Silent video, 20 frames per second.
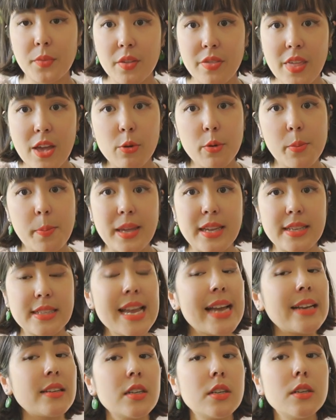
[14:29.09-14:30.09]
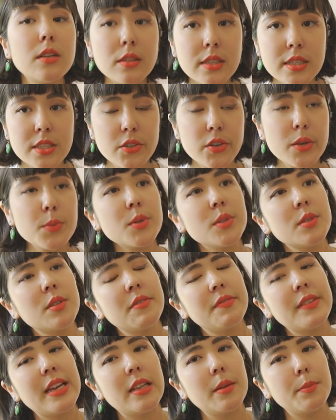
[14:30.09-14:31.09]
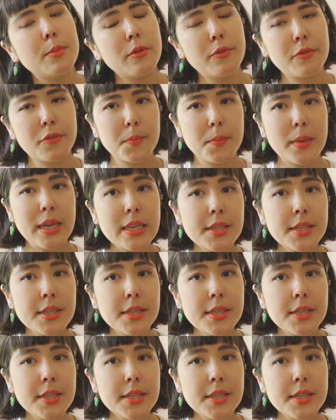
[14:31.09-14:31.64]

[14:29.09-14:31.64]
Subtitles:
There will be technical descriptions available from